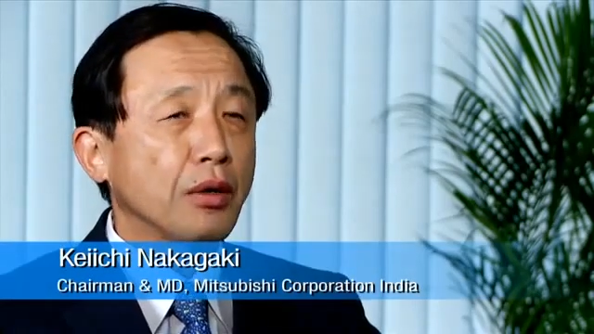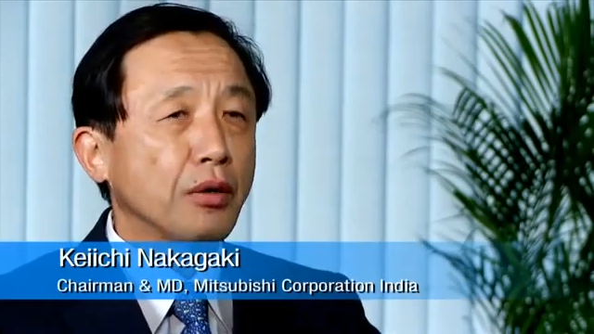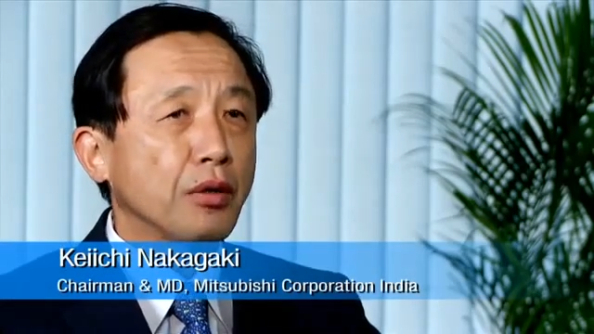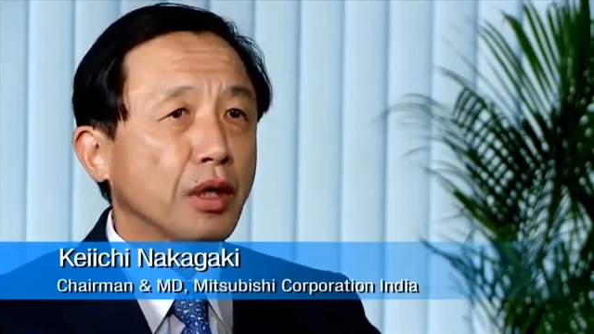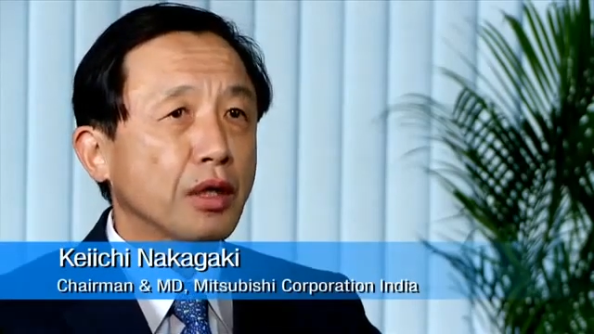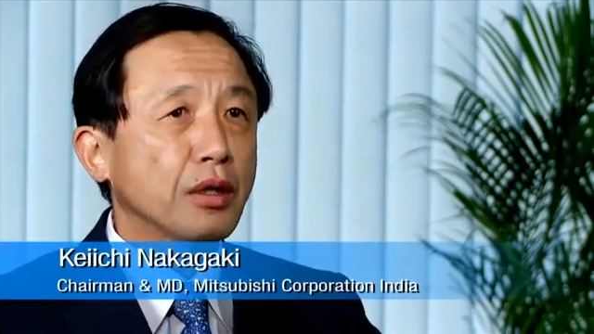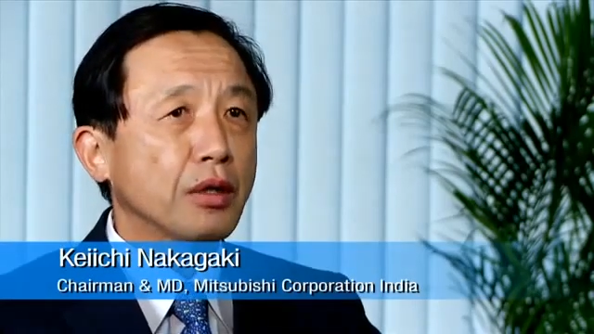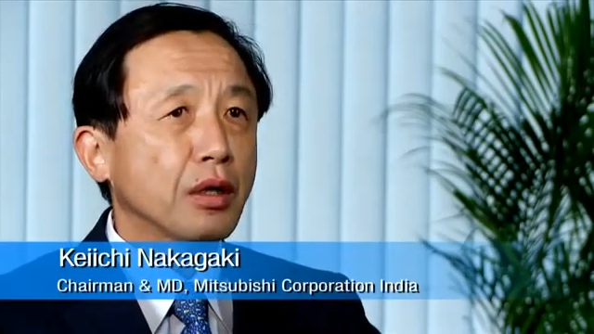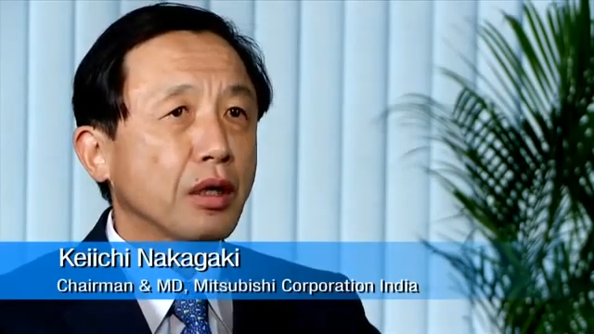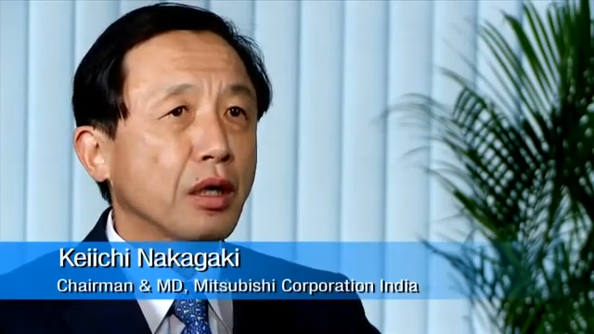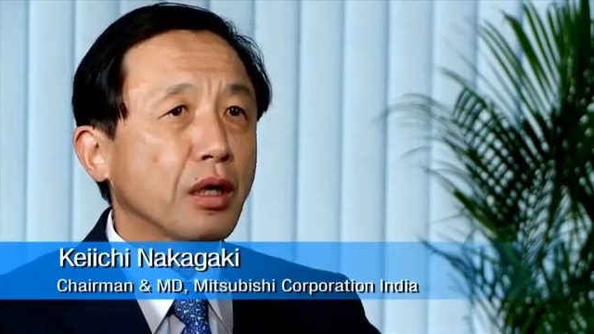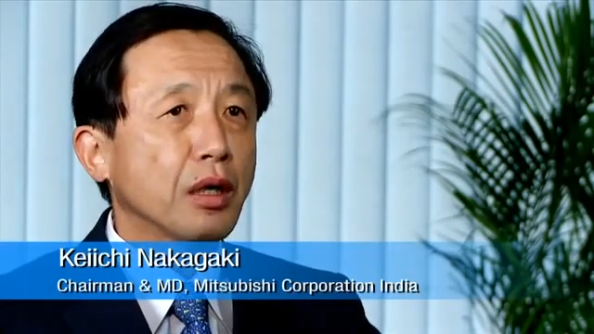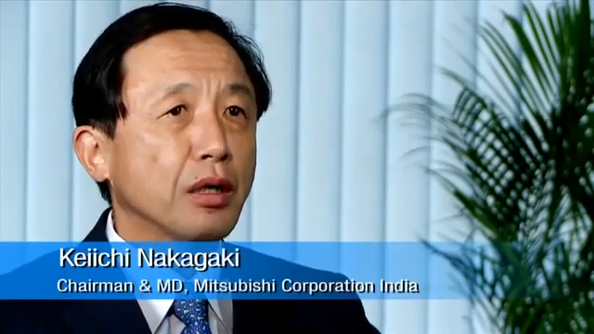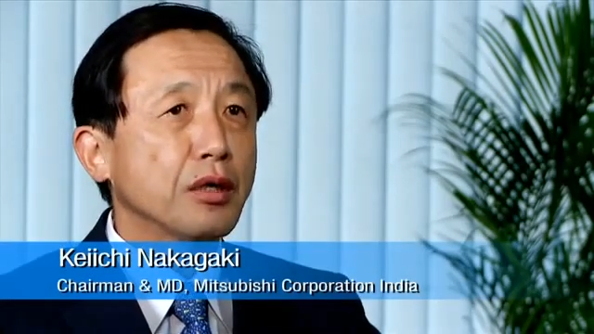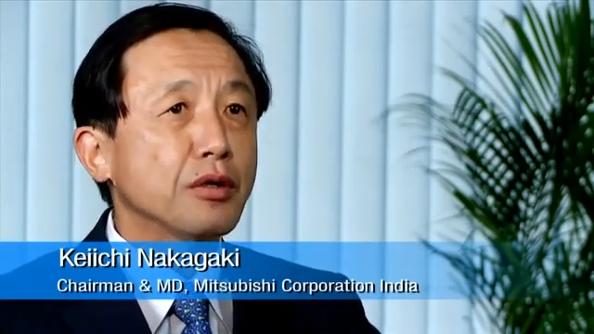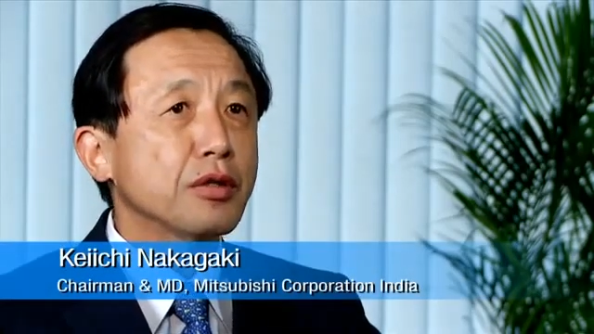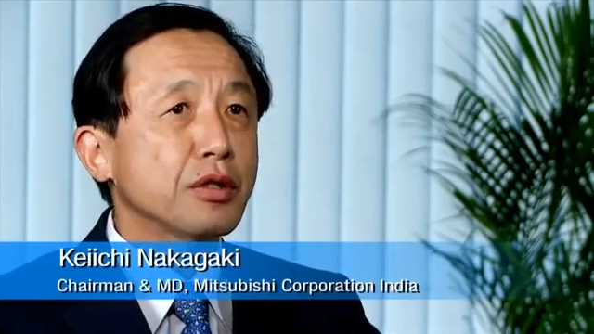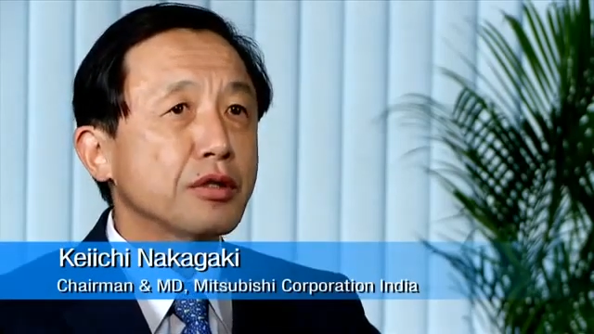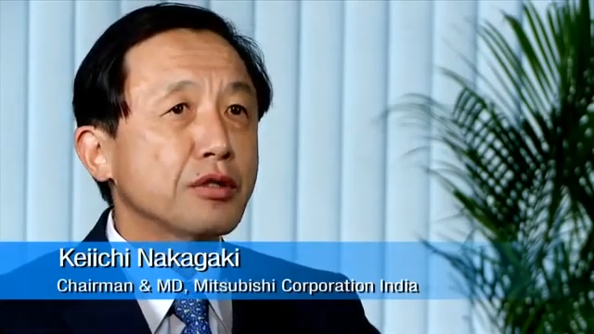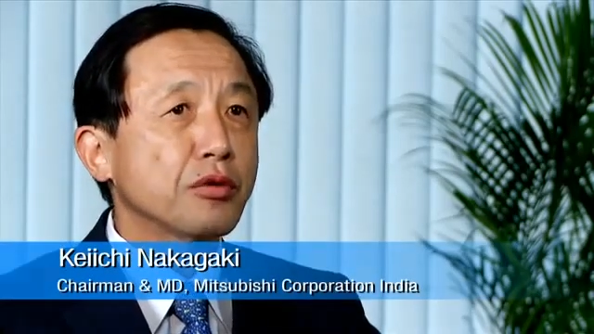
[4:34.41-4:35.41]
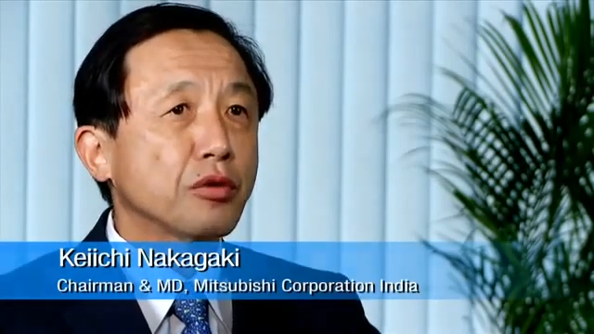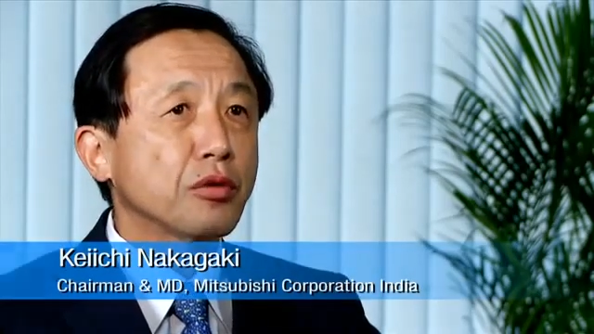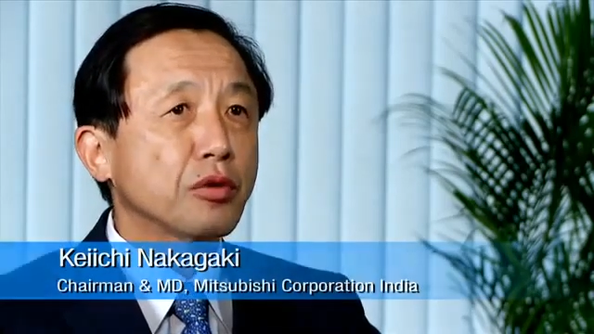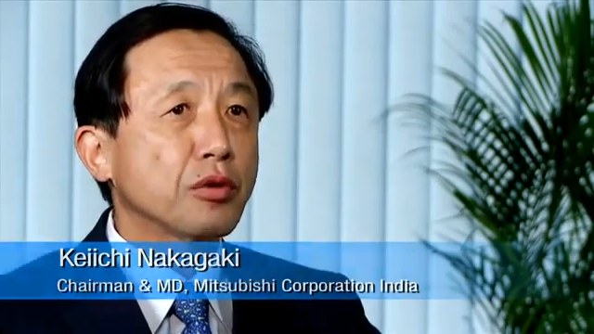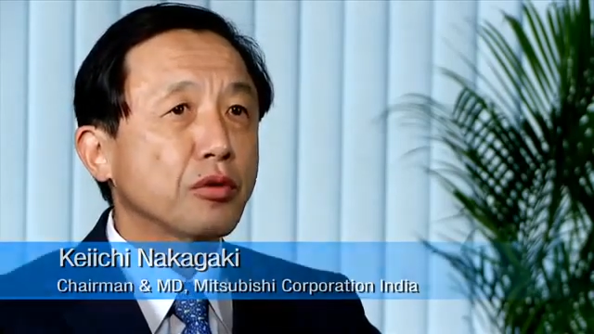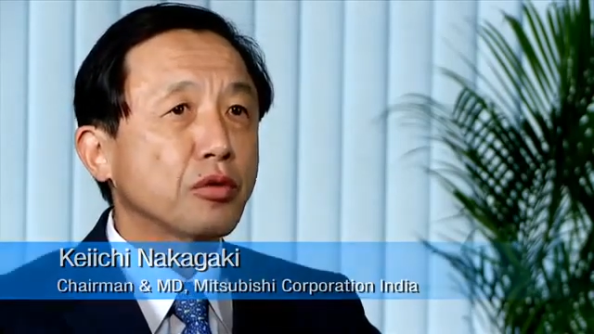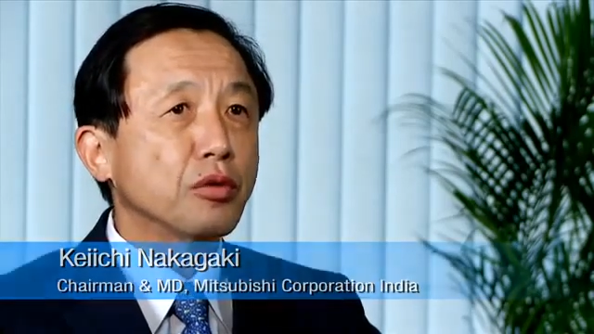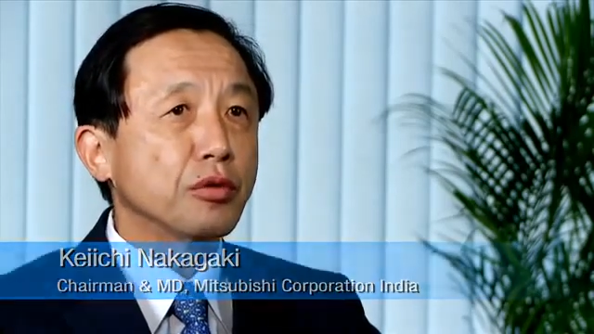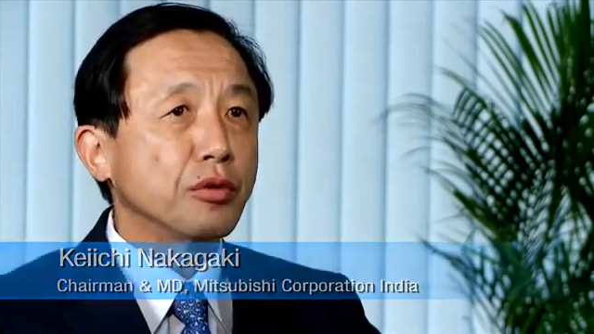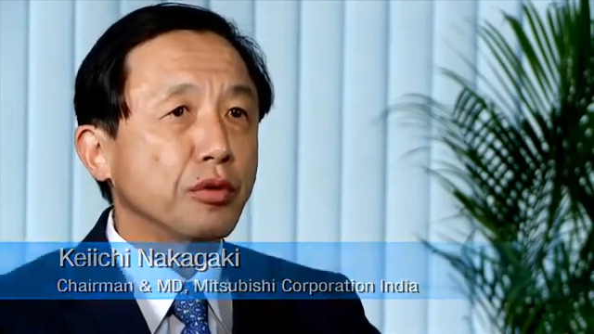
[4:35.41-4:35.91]
that uh,
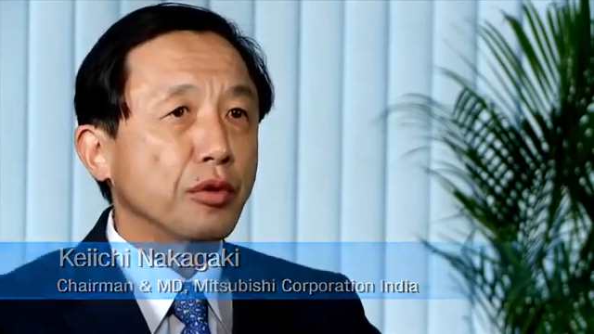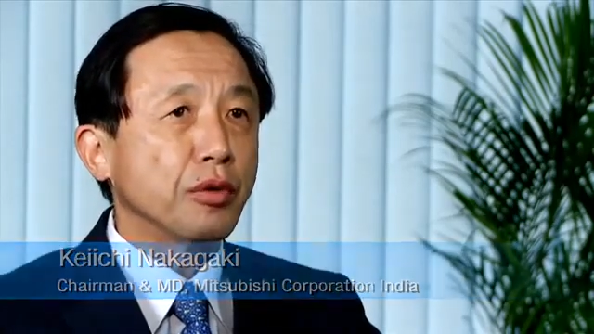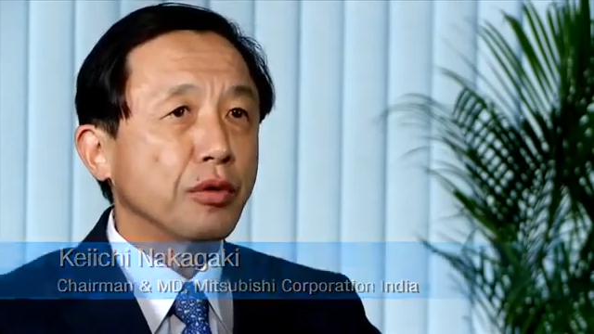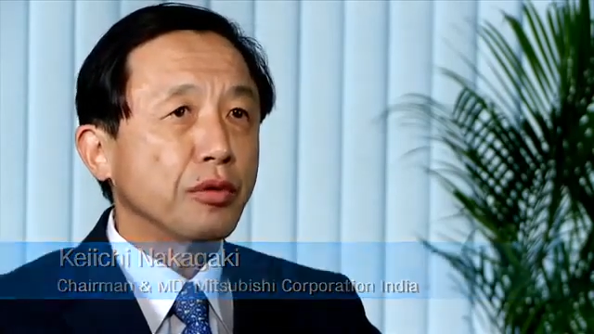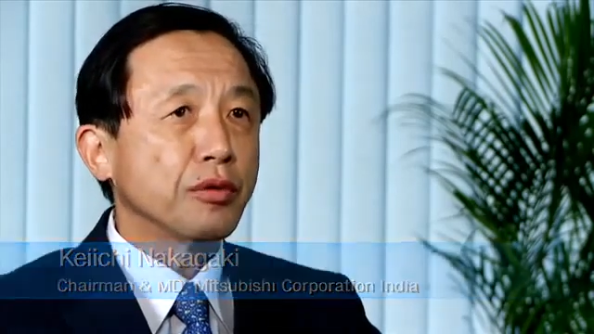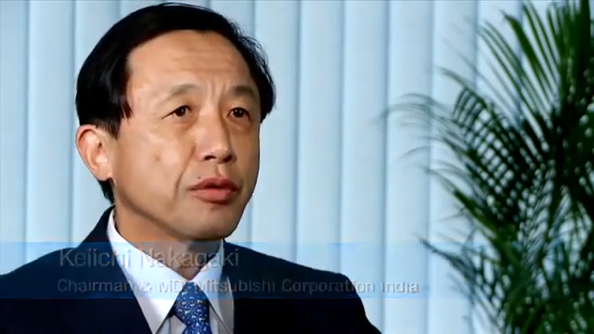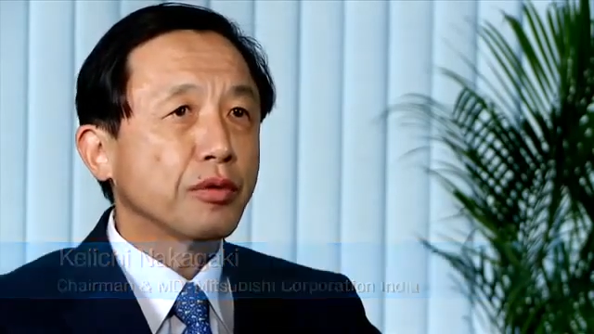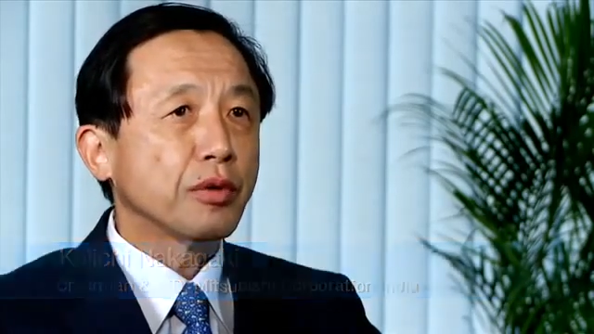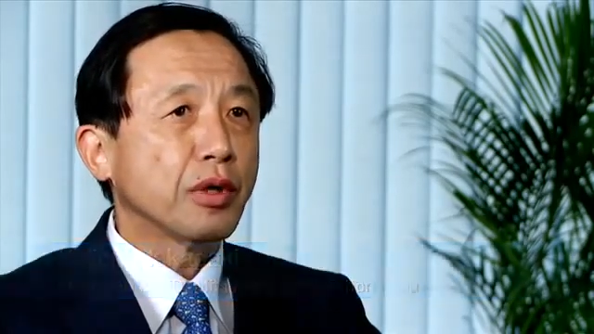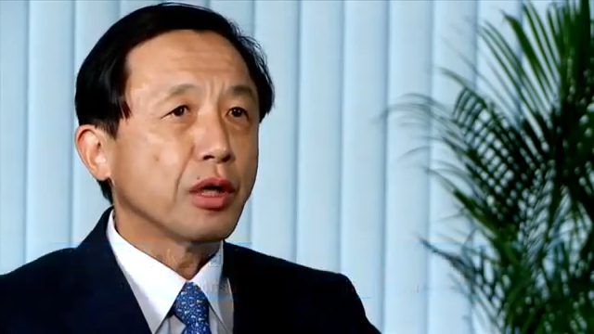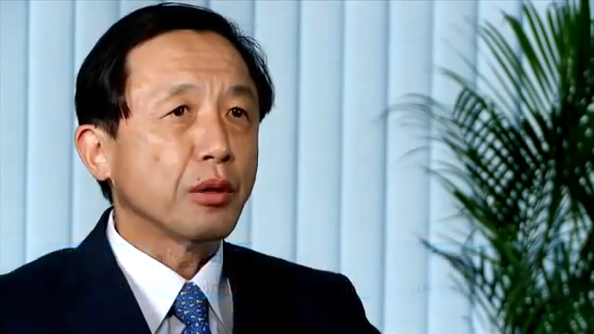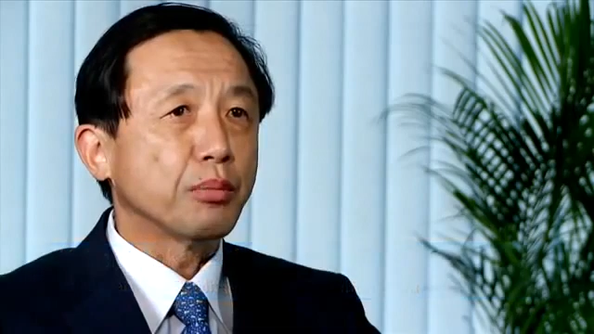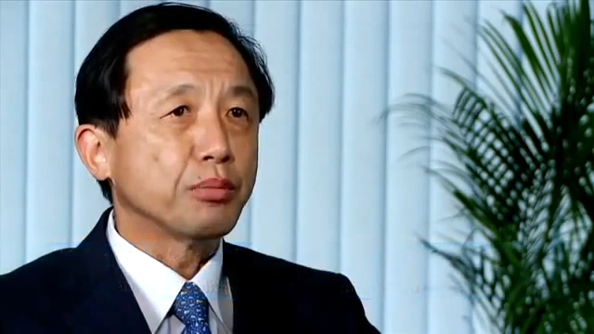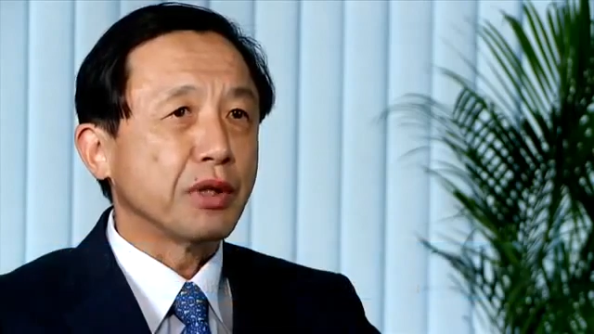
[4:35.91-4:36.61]
industrial corridor uh,